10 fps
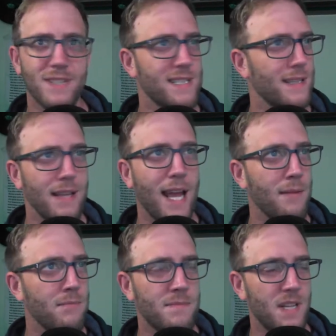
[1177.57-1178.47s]
It's
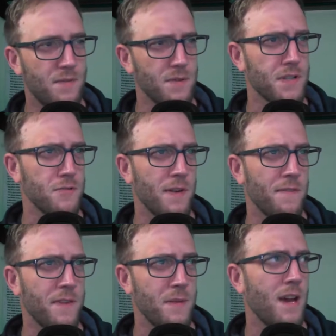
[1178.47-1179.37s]
lame. If you assume a
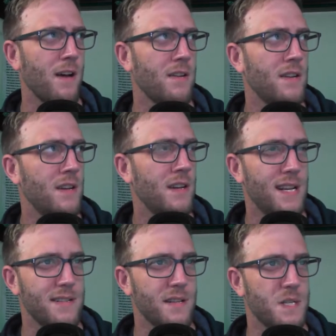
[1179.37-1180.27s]
female
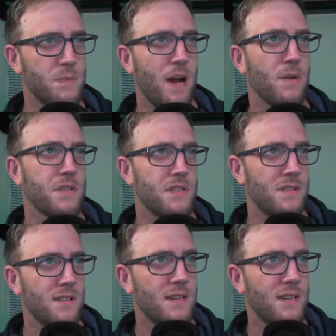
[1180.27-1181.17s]
is a spouse,